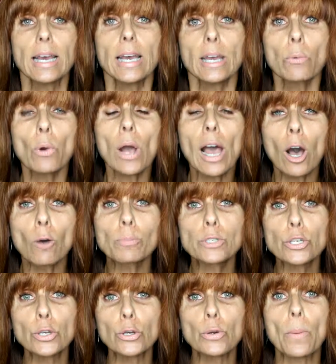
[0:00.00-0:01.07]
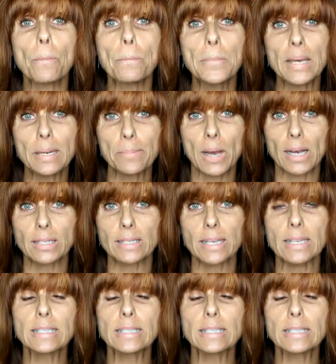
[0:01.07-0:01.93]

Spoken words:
it will help to minimize it.